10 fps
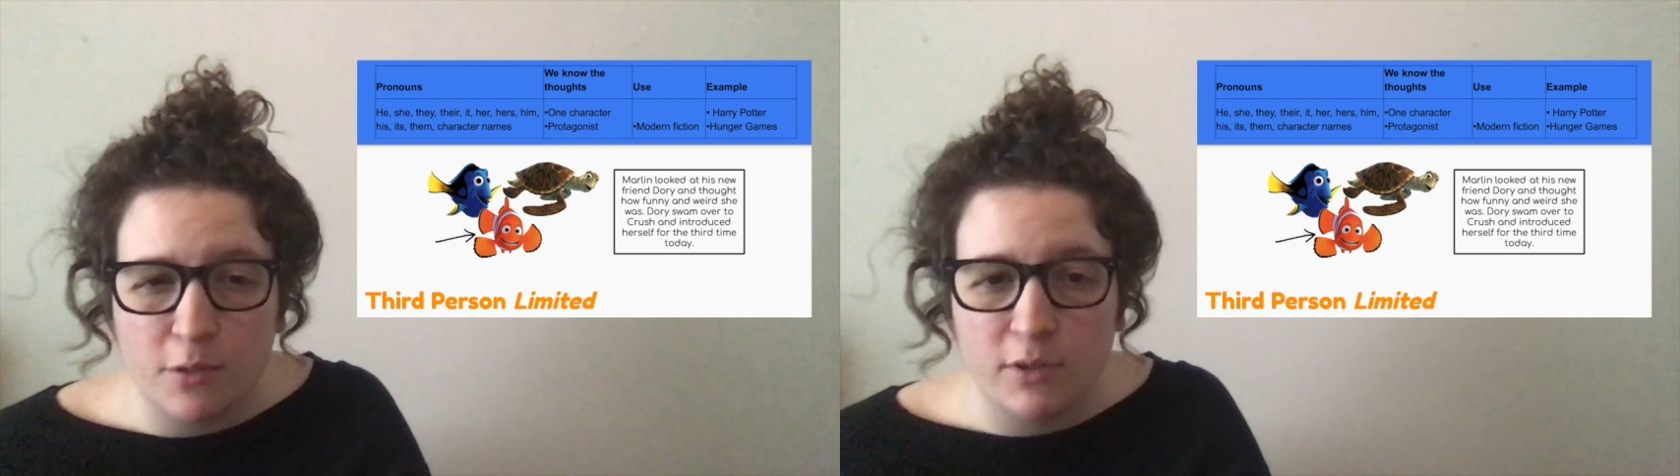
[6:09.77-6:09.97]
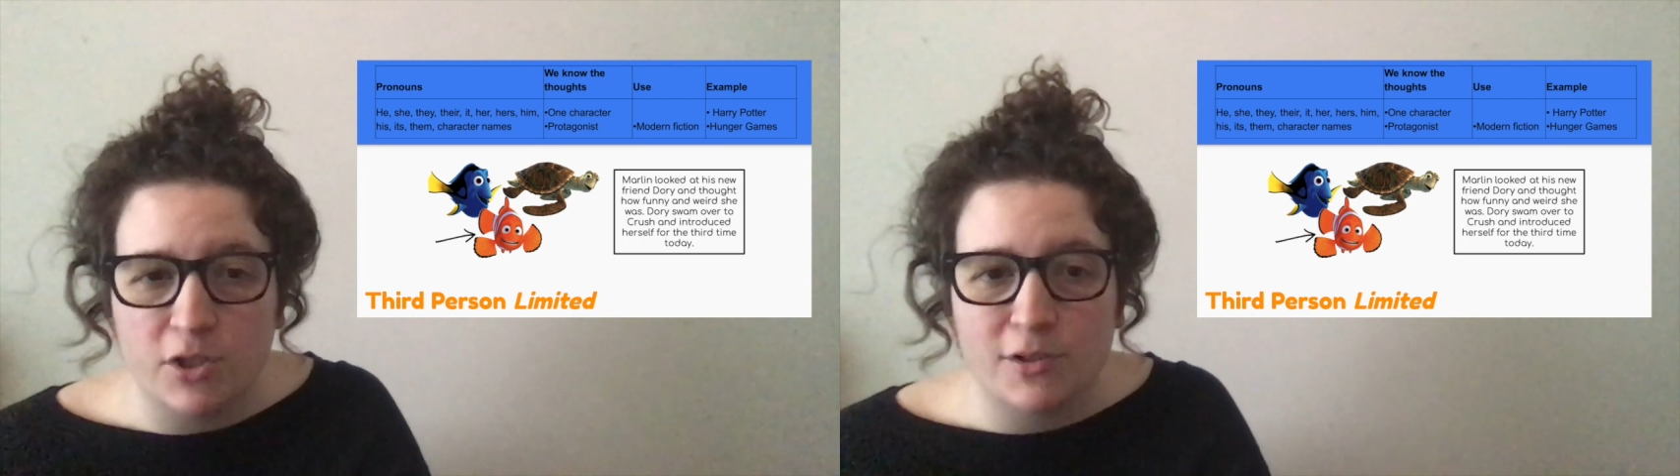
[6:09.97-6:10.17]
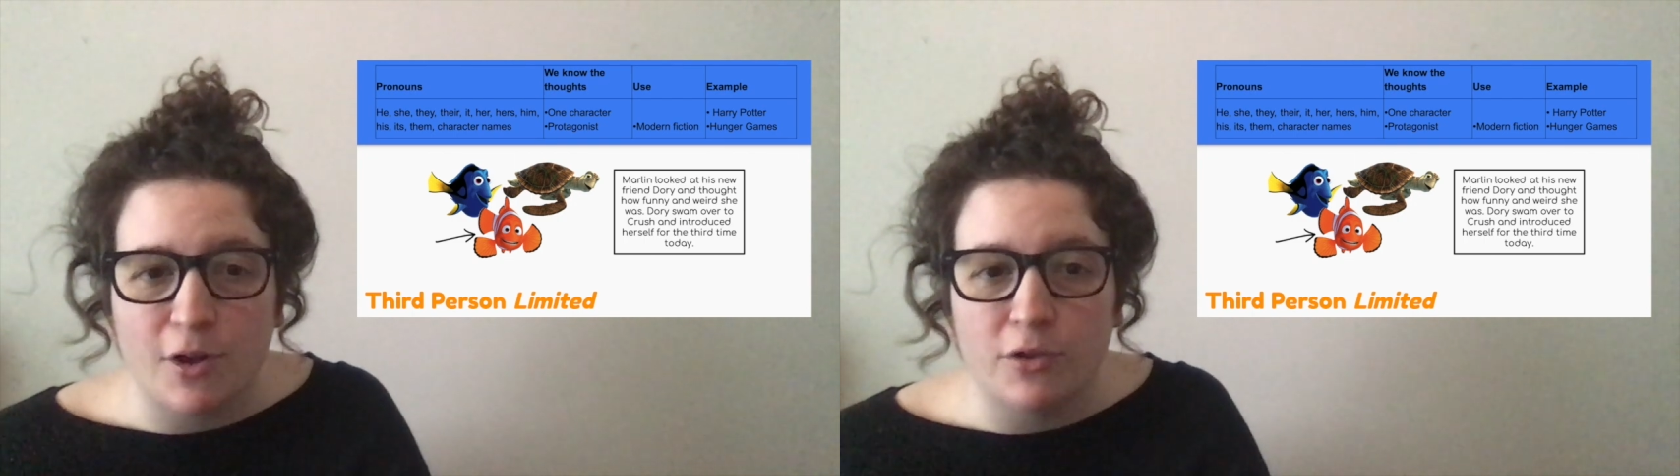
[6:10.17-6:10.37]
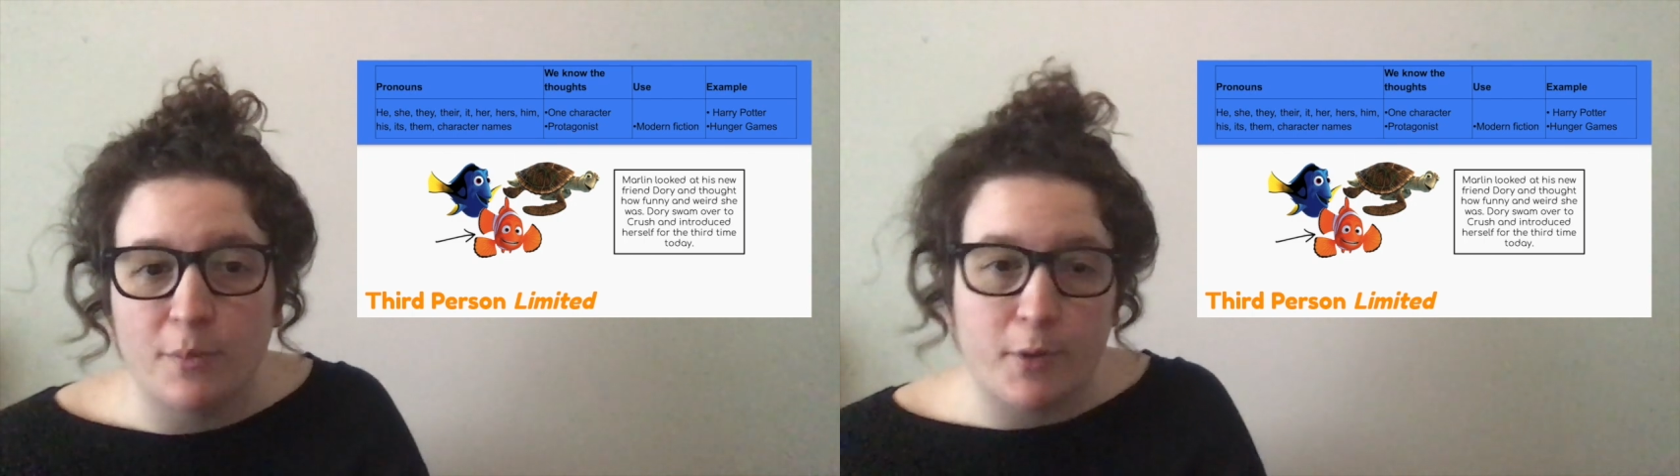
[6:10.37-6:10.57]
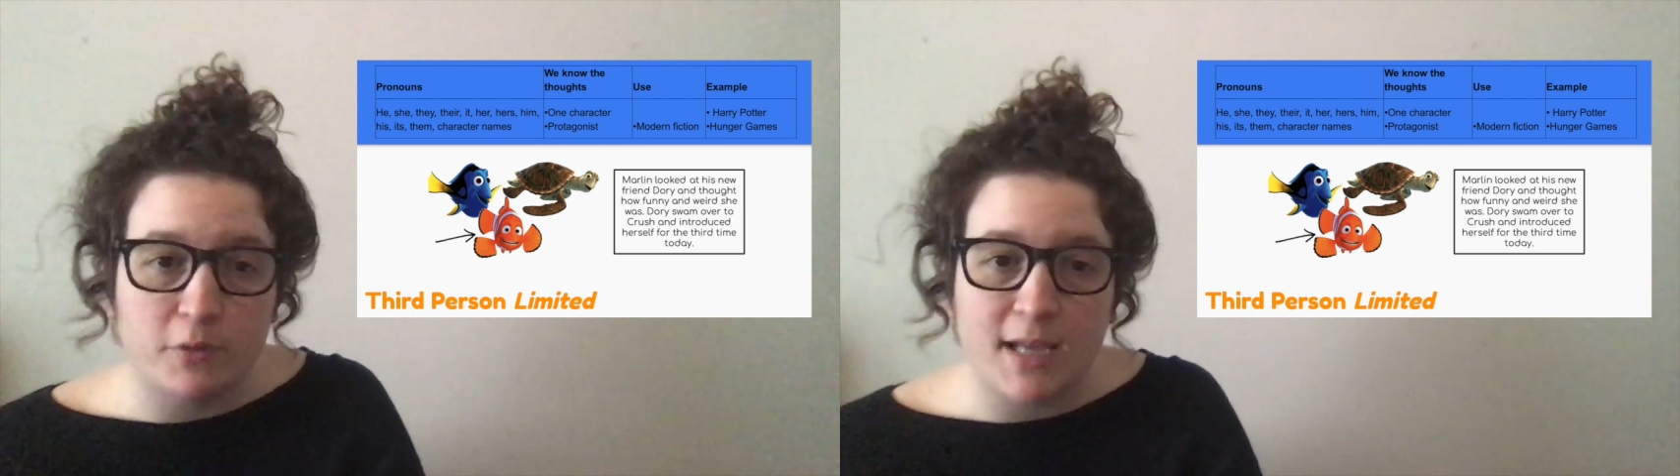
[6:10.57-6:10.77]
which is called the
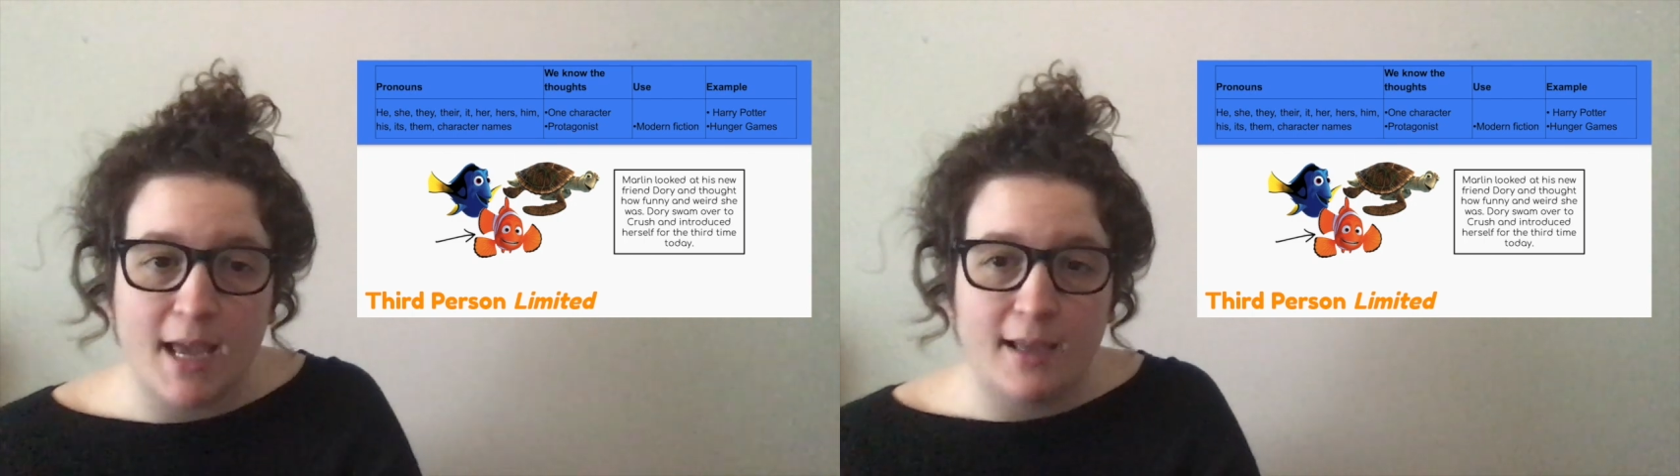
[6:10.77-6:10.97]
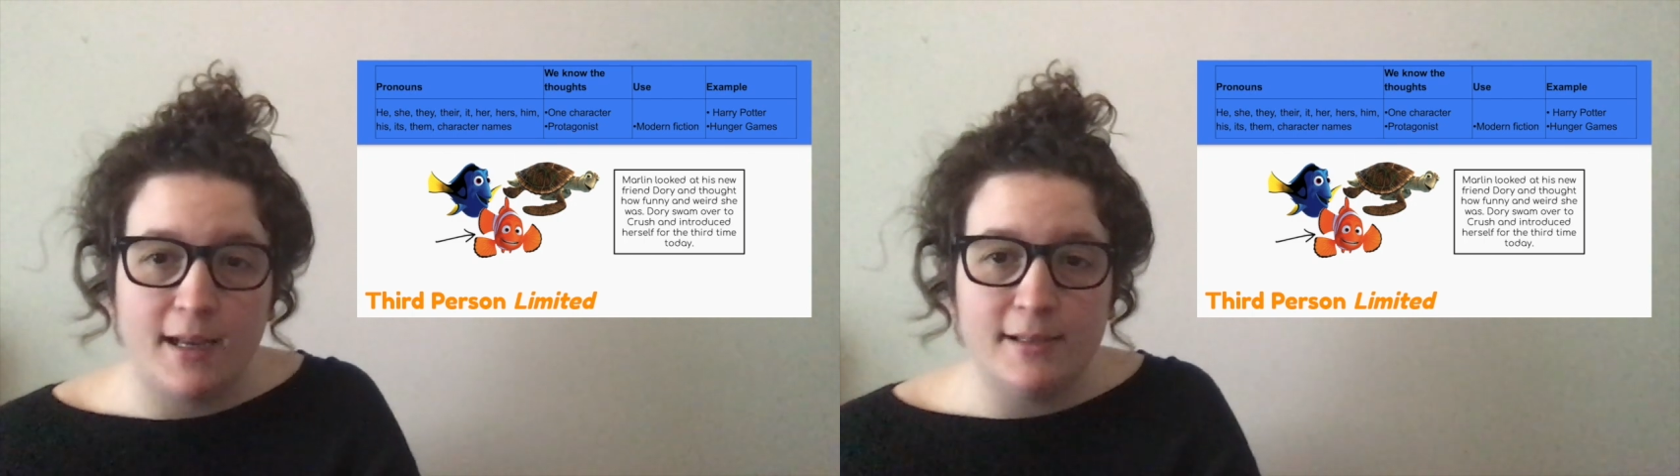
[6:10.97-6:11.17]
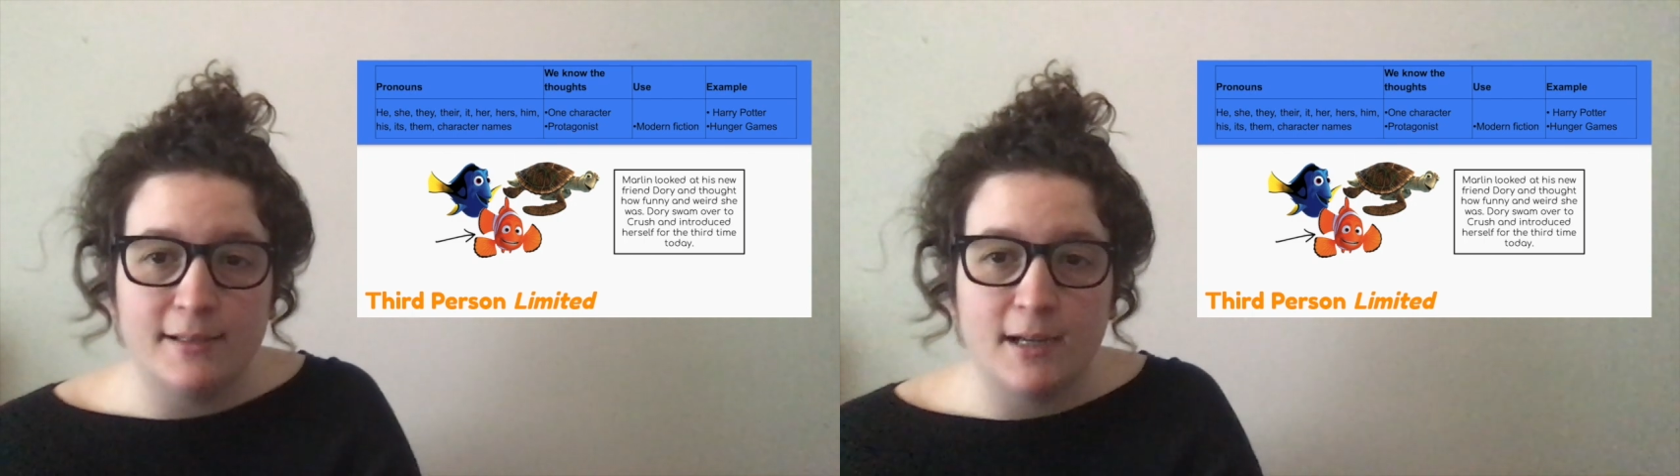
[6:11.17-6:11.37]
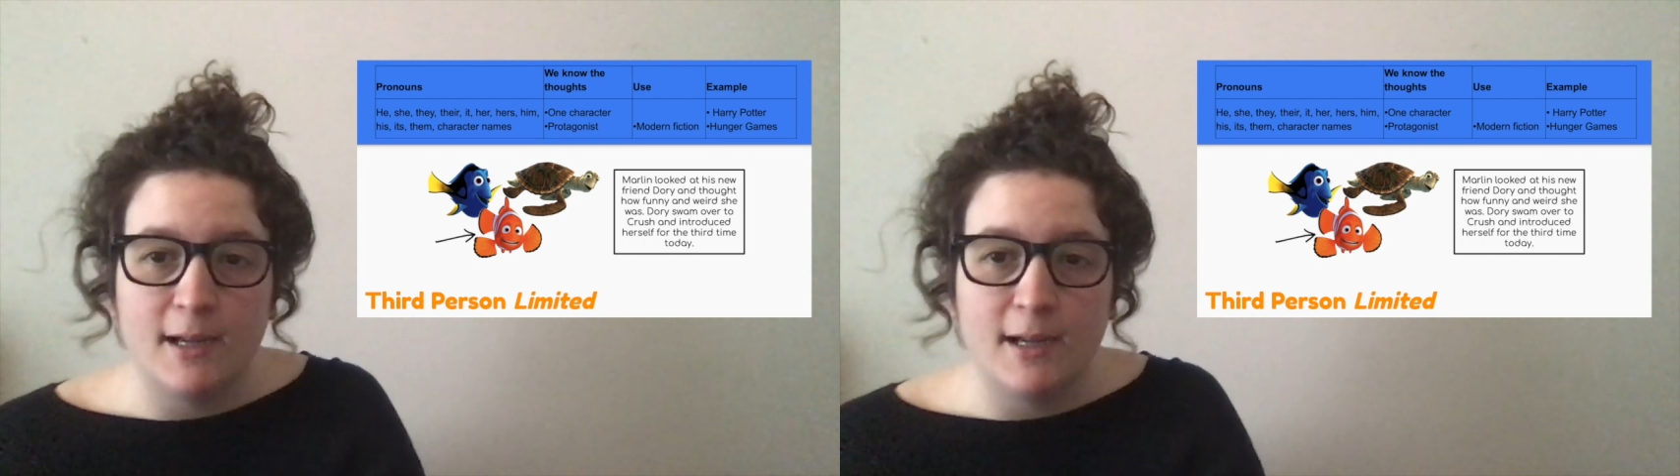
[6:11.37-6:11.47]
protagonist.